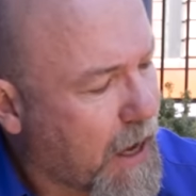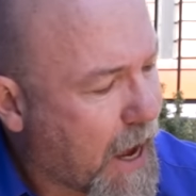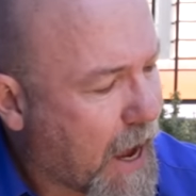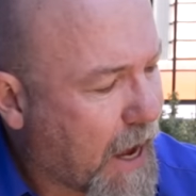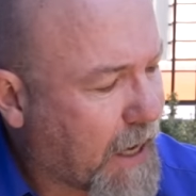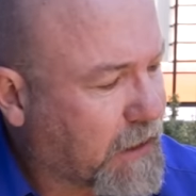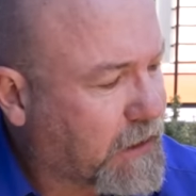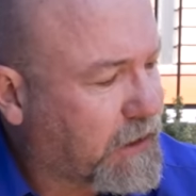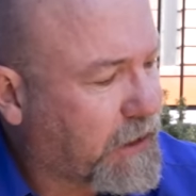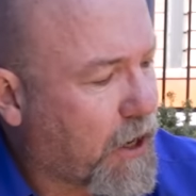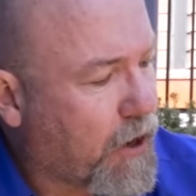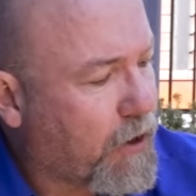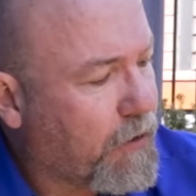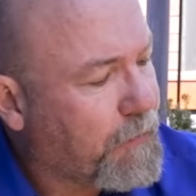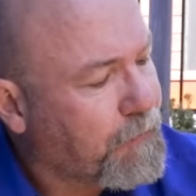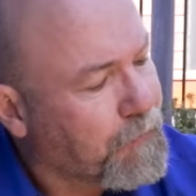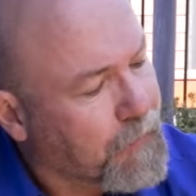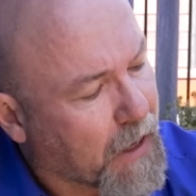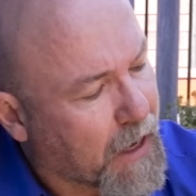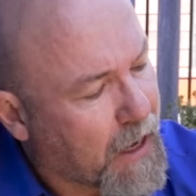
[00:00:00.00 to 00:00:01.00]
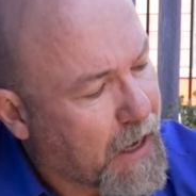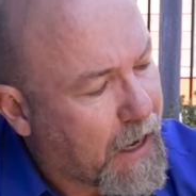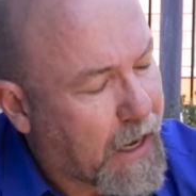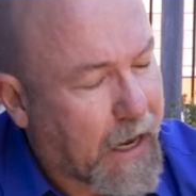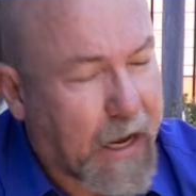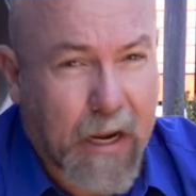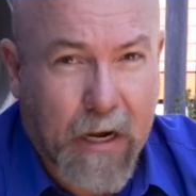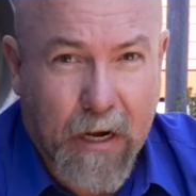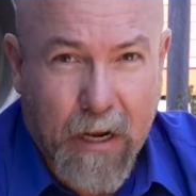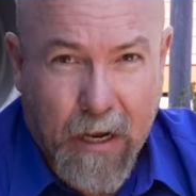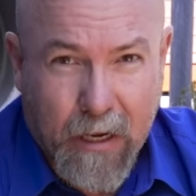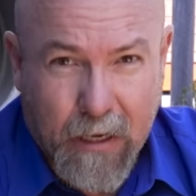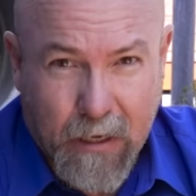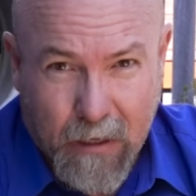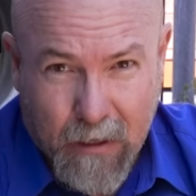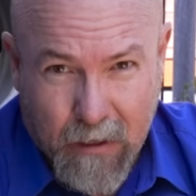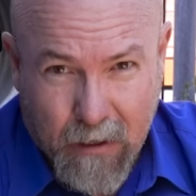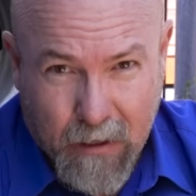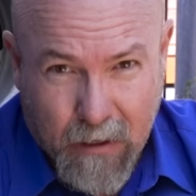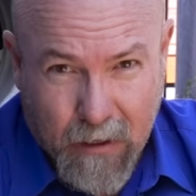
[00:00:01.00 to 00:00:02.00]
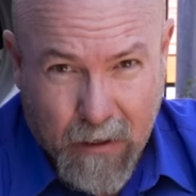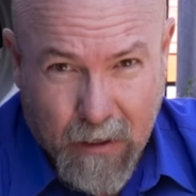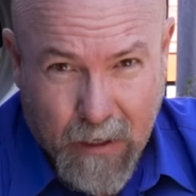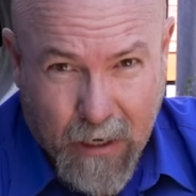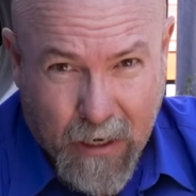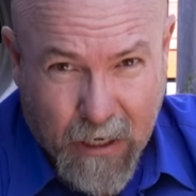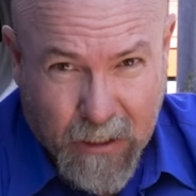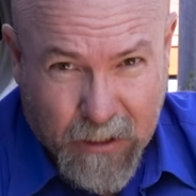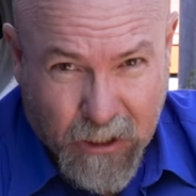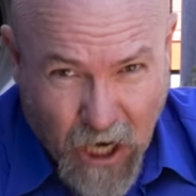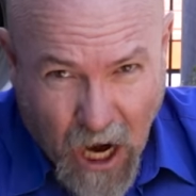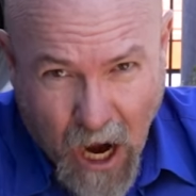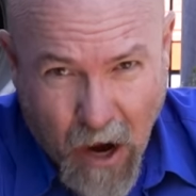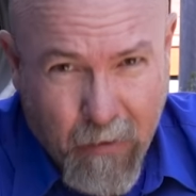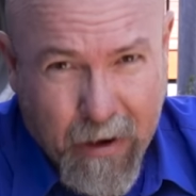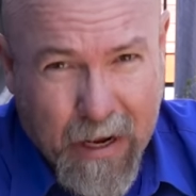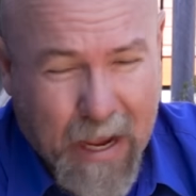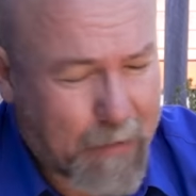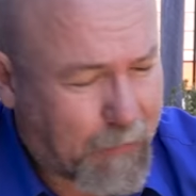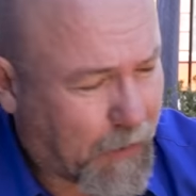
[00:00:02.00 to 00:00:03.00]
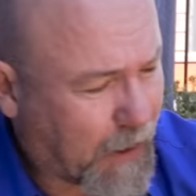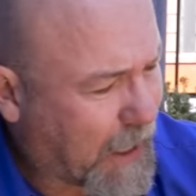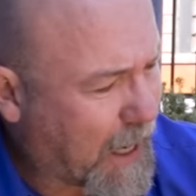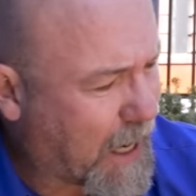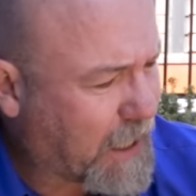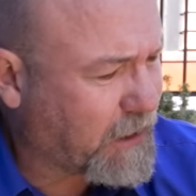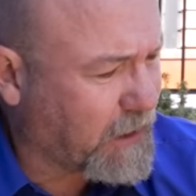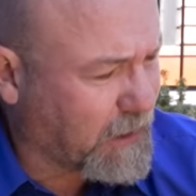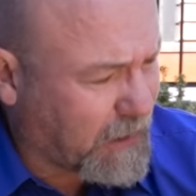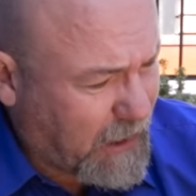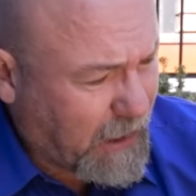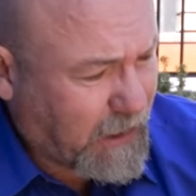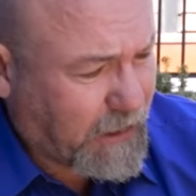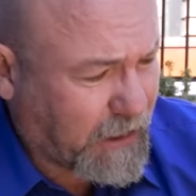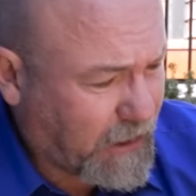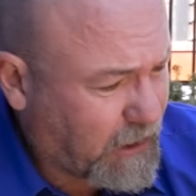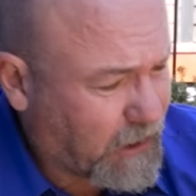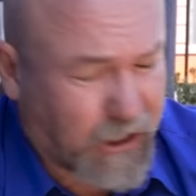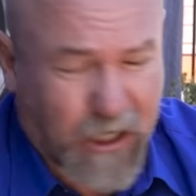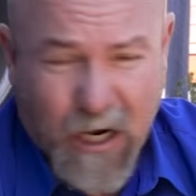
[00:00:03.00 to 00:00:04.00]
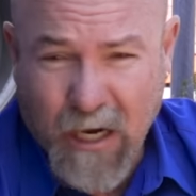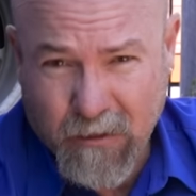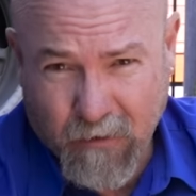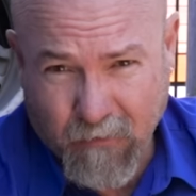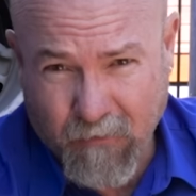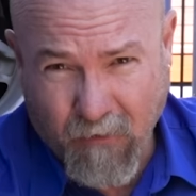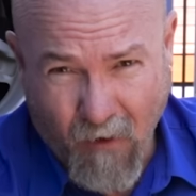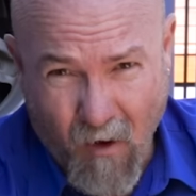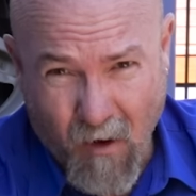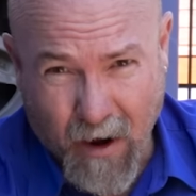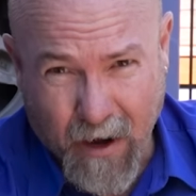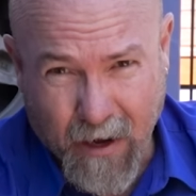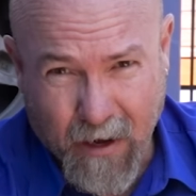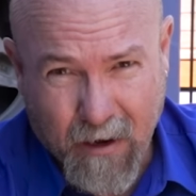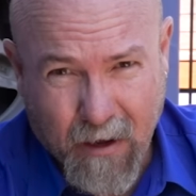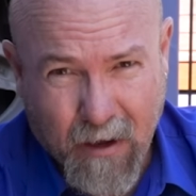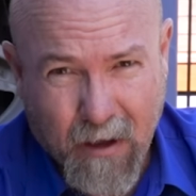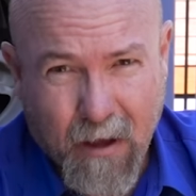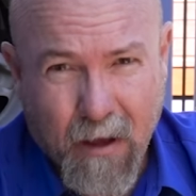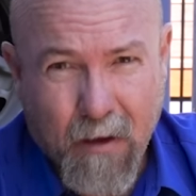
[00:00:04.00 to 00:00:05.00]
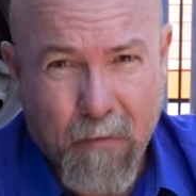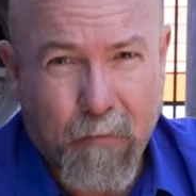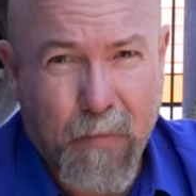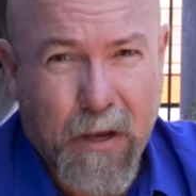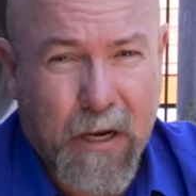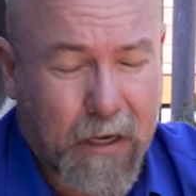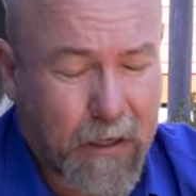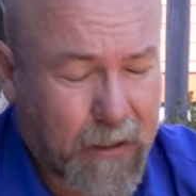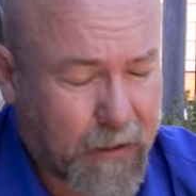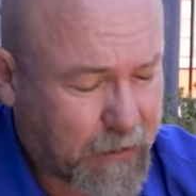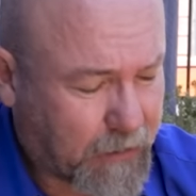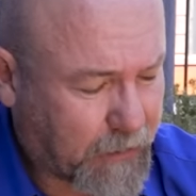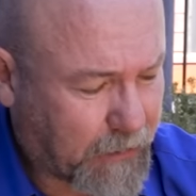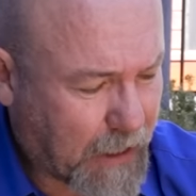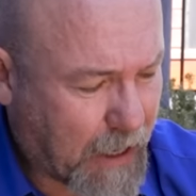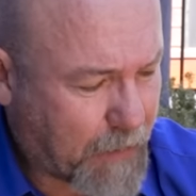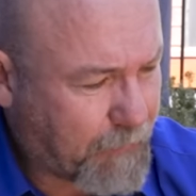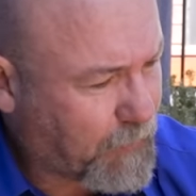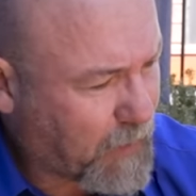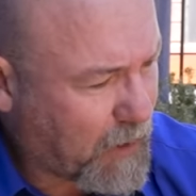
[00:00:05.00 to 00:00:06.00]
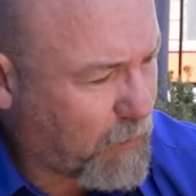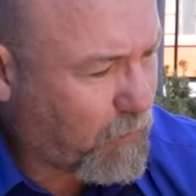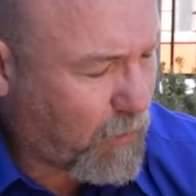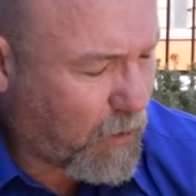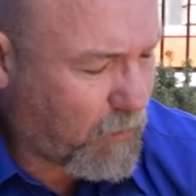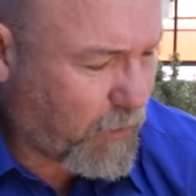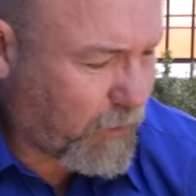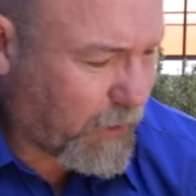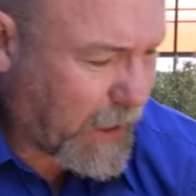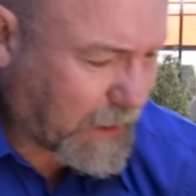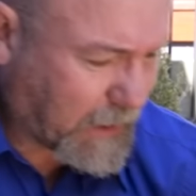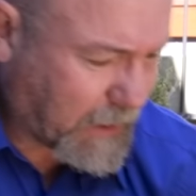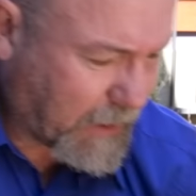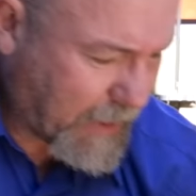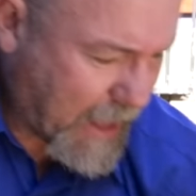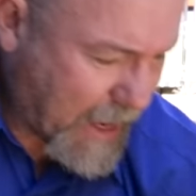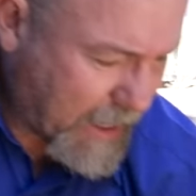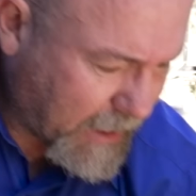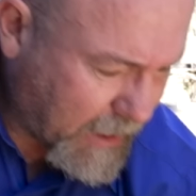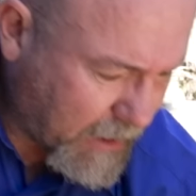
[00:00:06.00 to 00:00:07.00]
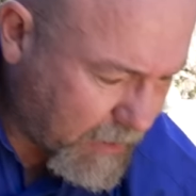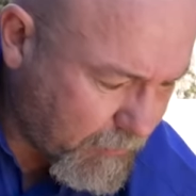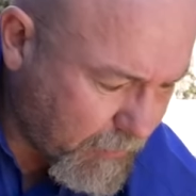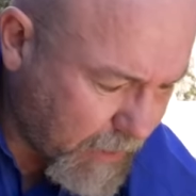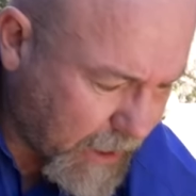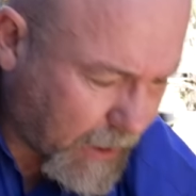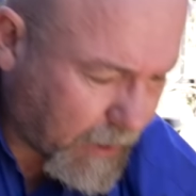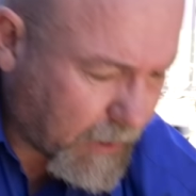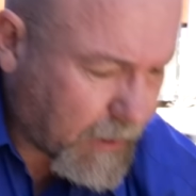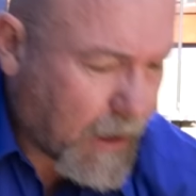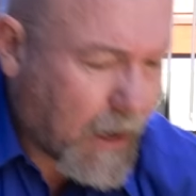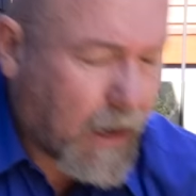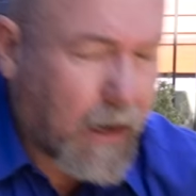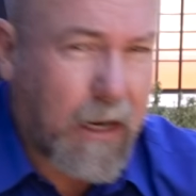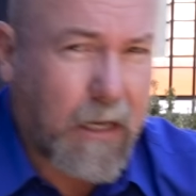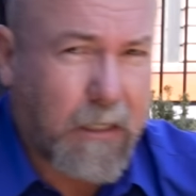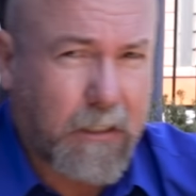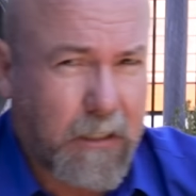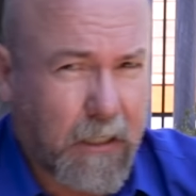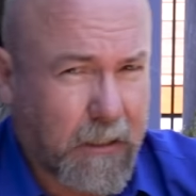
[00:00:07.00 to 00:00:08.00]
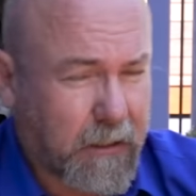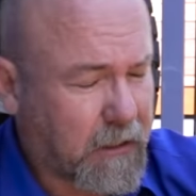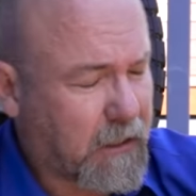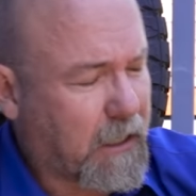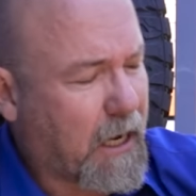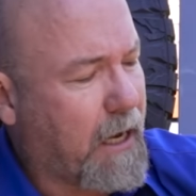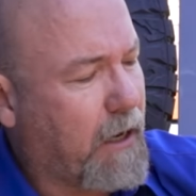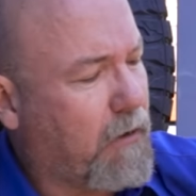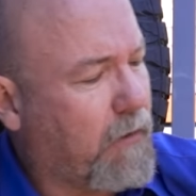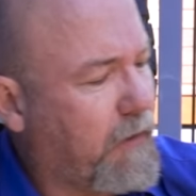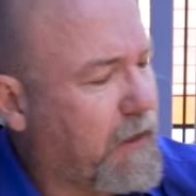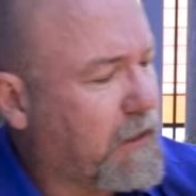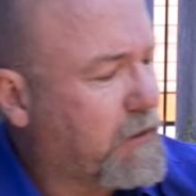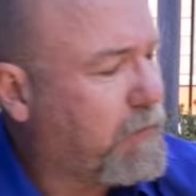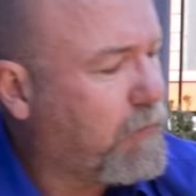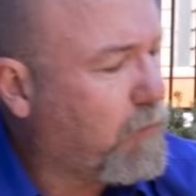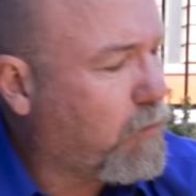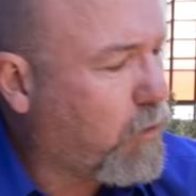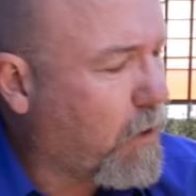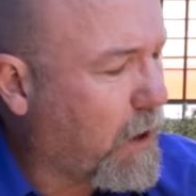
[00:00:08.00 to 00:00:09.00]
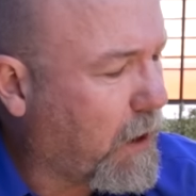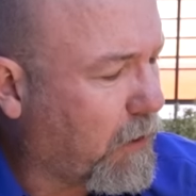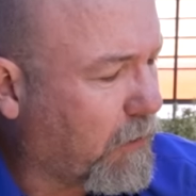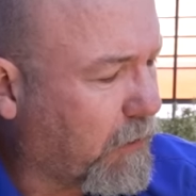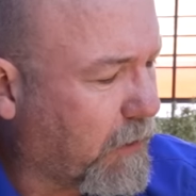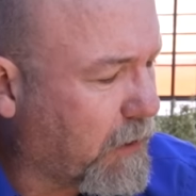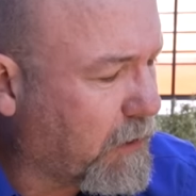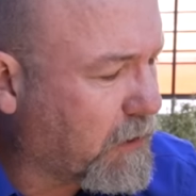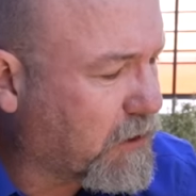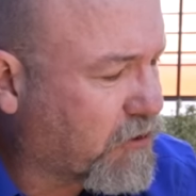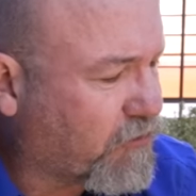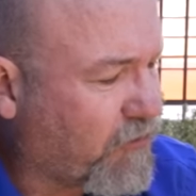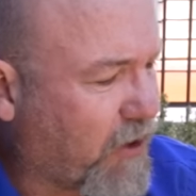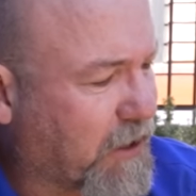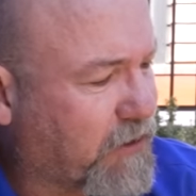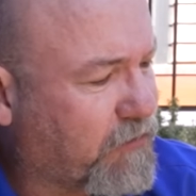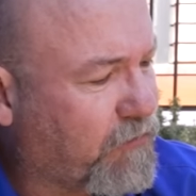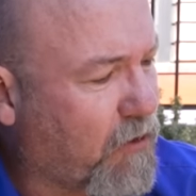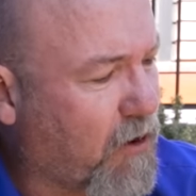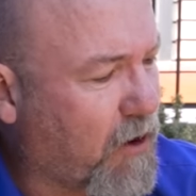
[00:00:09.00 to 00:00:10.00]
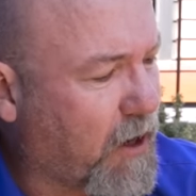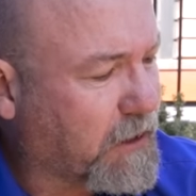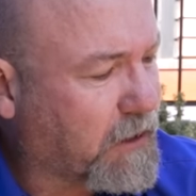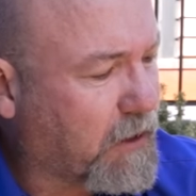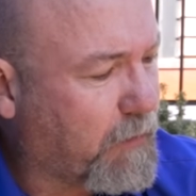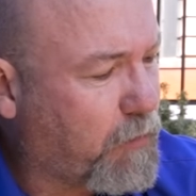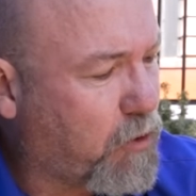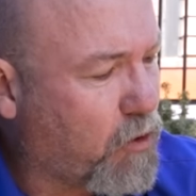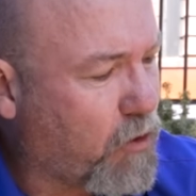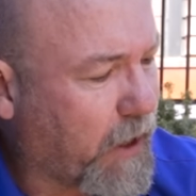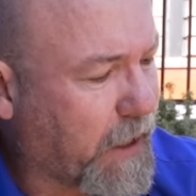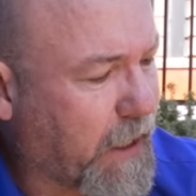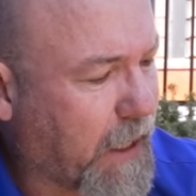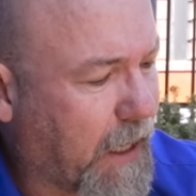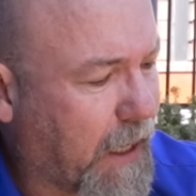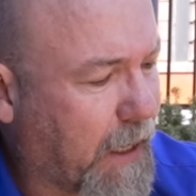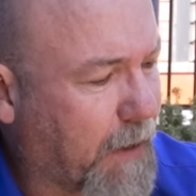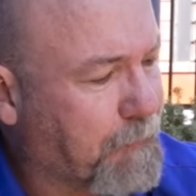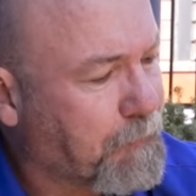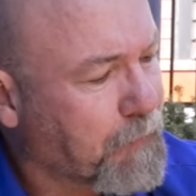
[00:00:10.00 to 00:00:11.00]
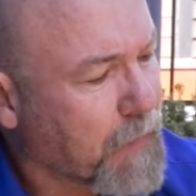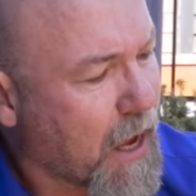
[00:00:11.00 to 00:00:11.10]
And so in a towing application, this is just fine because, well, we'll get to that in a minute. Let's just stay on this weld stress riser point here.